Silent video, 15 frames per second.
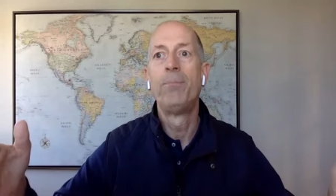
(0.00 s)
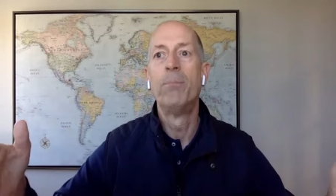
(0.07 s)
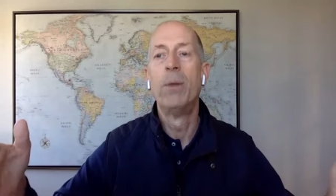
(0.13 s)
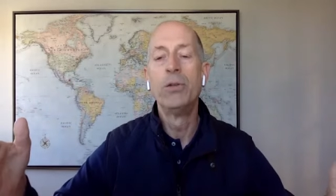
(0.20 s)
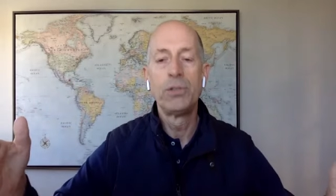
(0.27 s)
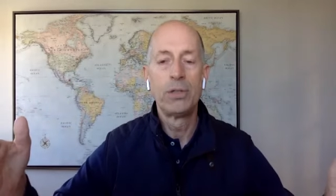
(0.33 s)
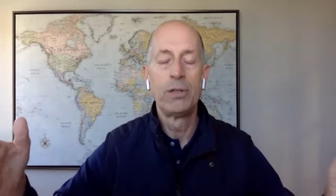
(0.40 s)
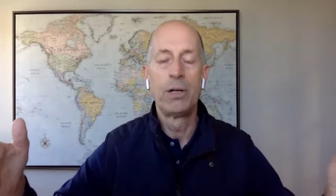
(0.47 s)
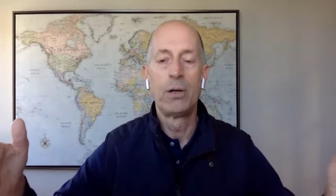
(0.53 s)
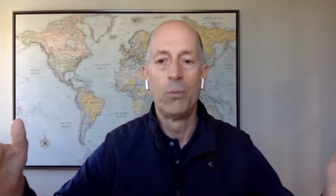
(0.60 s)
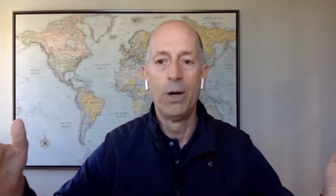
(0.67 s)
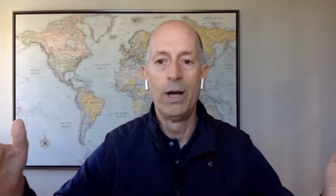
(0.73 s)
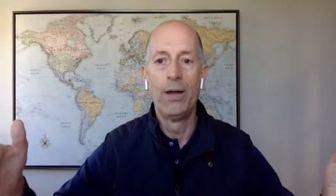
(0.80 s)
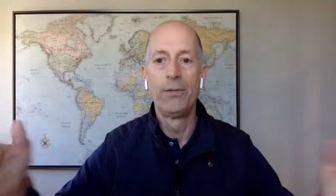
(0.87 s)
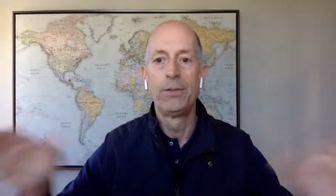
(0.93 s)
most of their
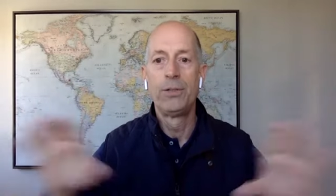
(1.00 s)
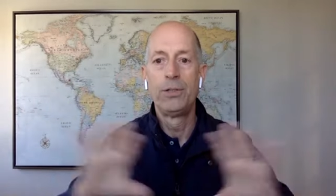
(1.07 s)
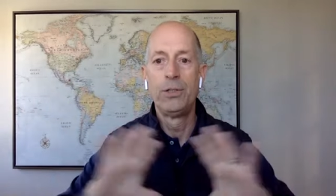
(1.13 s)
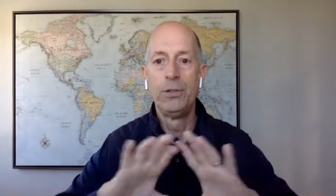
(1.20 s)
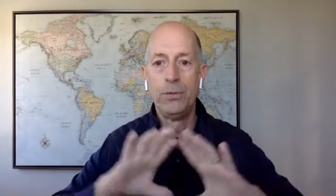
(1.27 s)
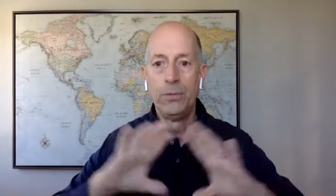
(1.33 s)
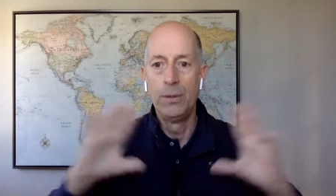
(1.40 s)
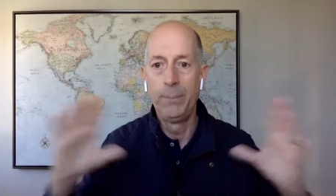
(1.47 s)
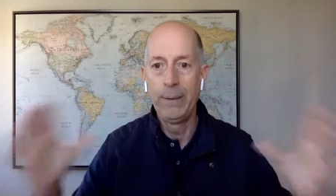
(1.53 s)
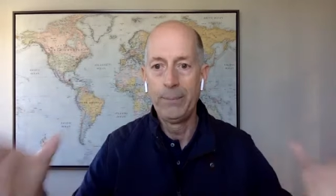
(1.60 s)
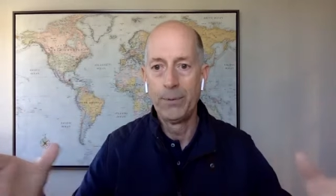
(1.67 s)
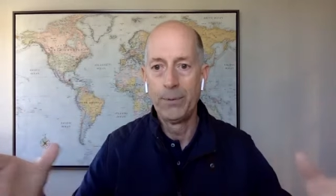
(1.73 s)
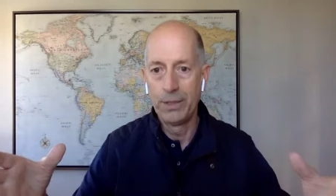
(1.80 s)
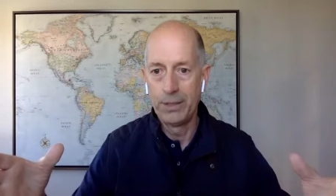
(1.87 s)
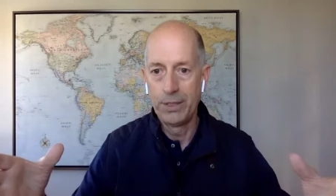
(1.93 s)
wealth to the
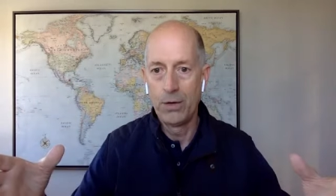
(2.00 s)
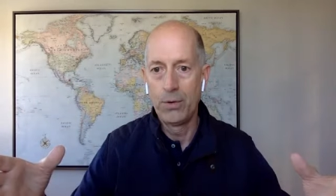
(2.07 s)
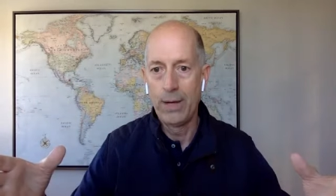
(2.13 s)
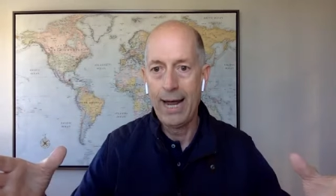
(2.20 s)
people that don't